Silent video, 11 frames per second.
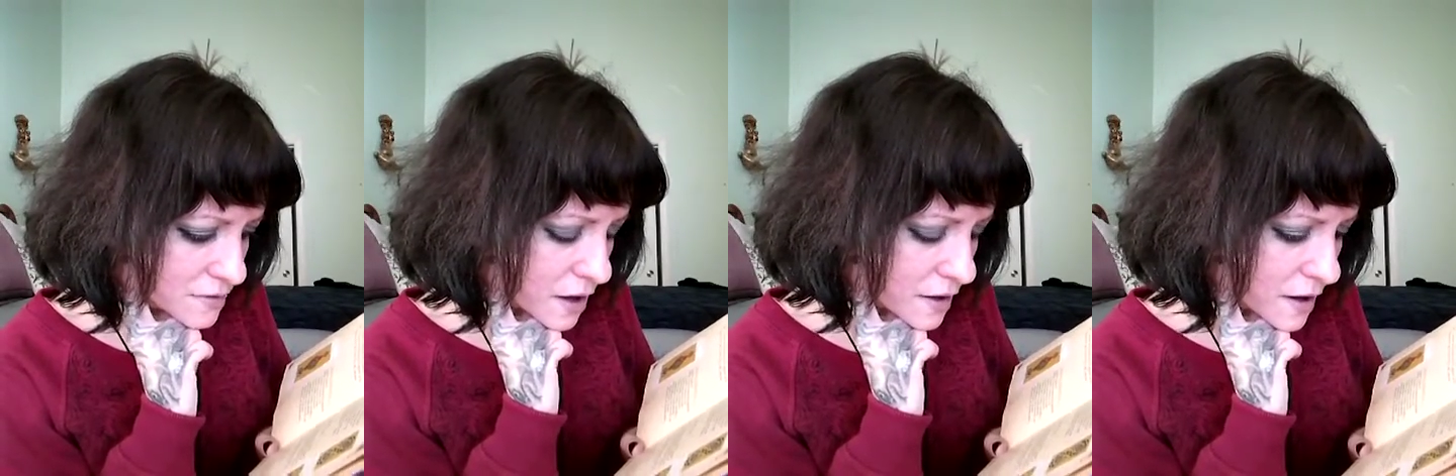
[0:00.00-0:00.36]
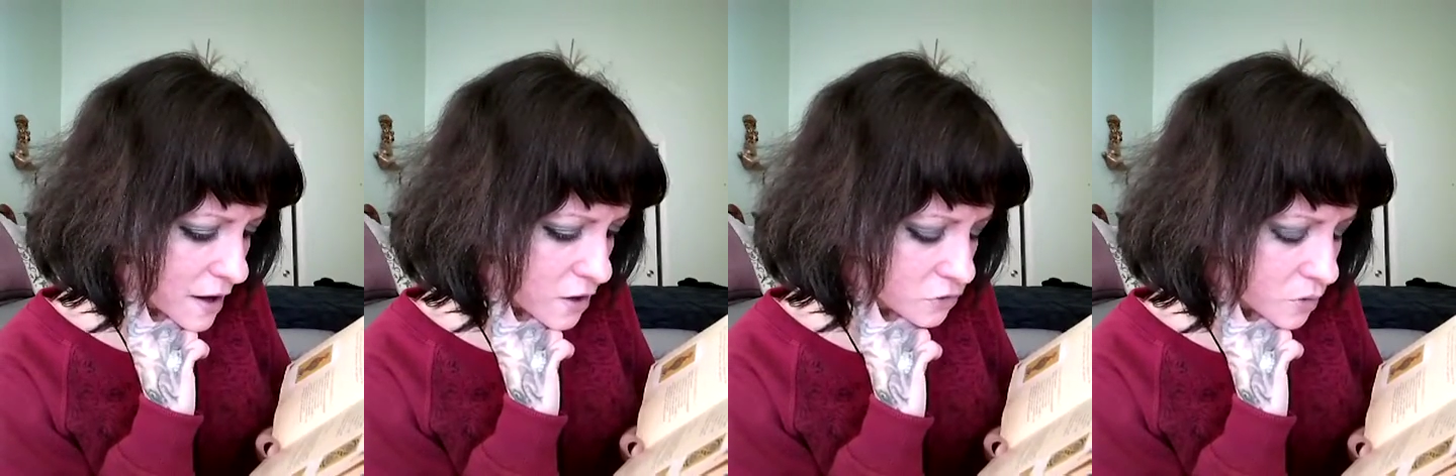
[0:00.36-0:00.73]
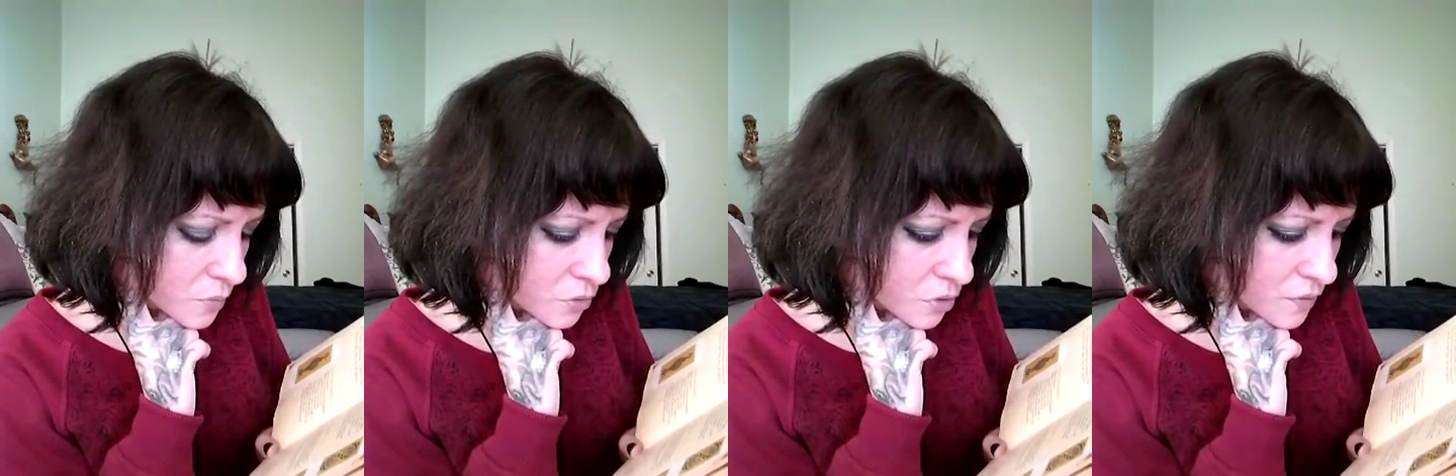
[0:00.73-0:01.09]
dedicated to
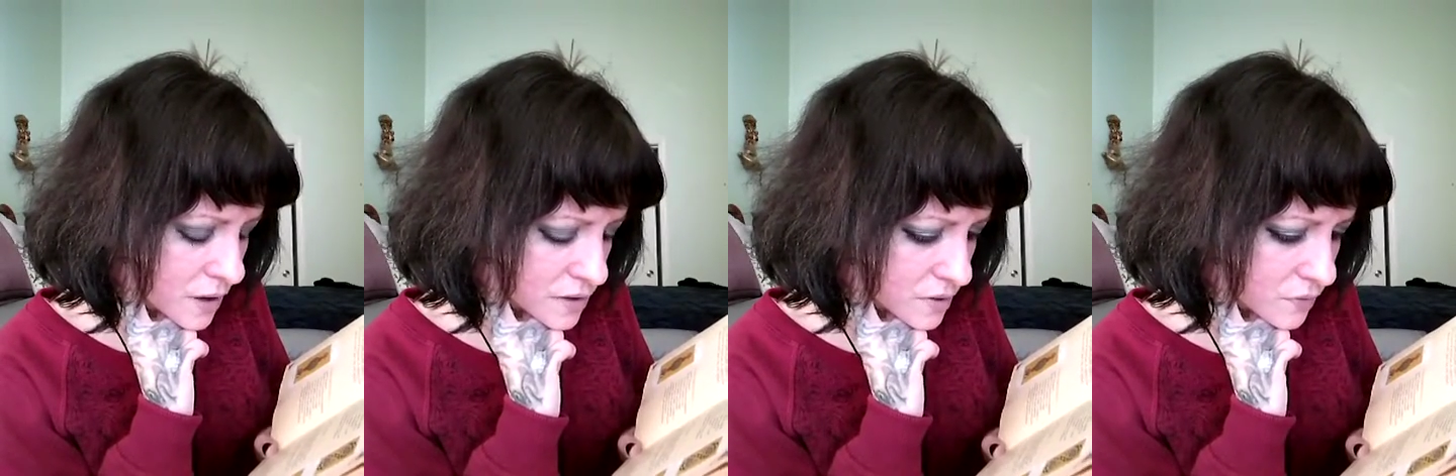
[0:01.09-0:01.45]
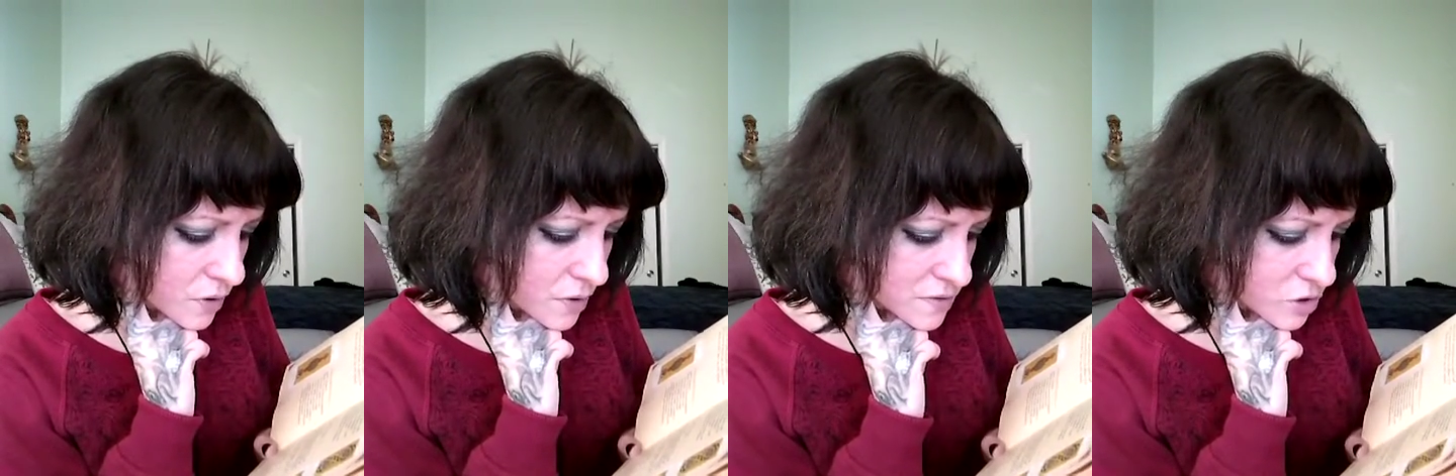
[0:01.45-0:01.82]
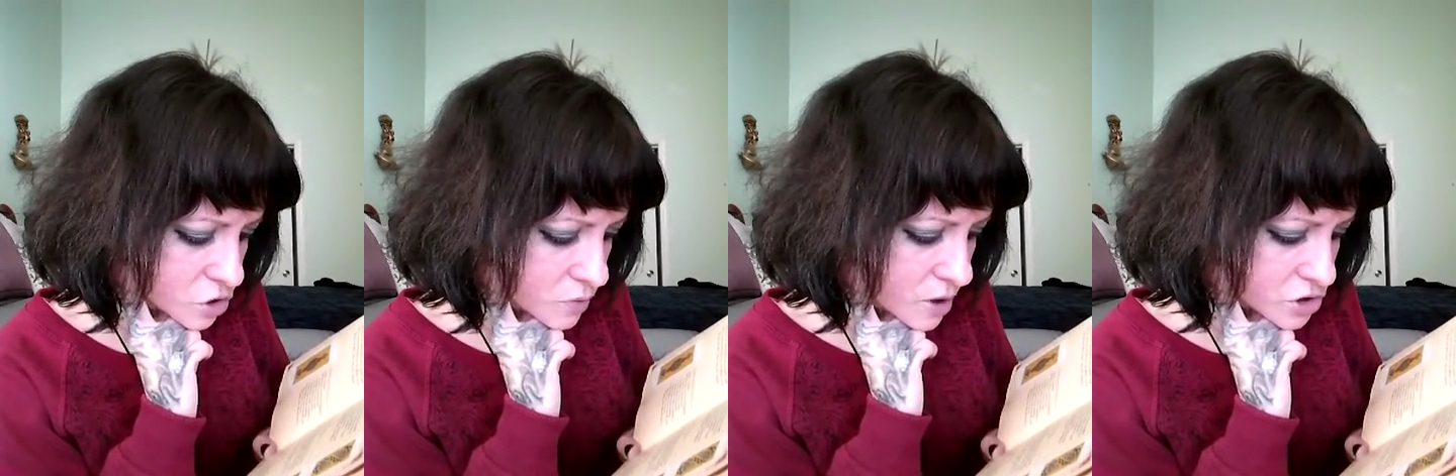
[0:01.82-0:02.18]
improving a difficult
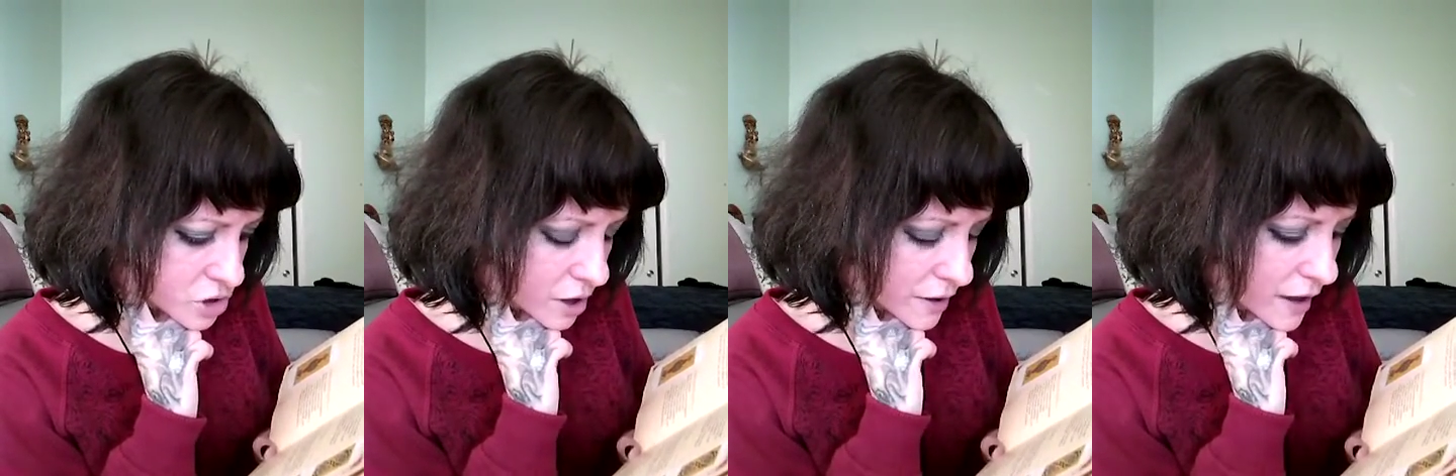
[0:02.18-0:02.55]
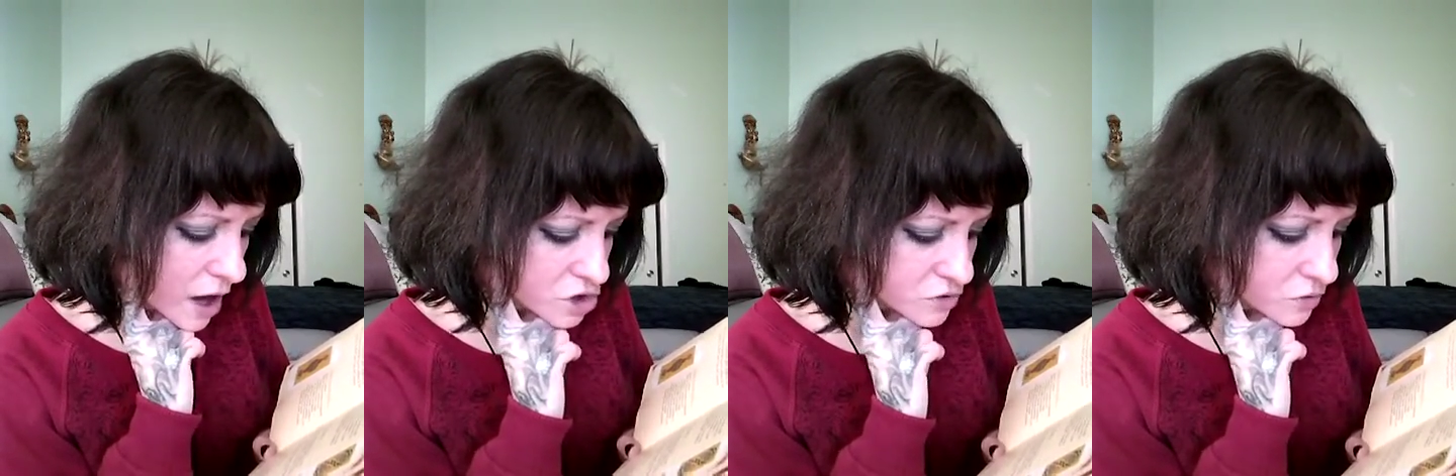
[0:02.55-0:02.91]
situation, a cash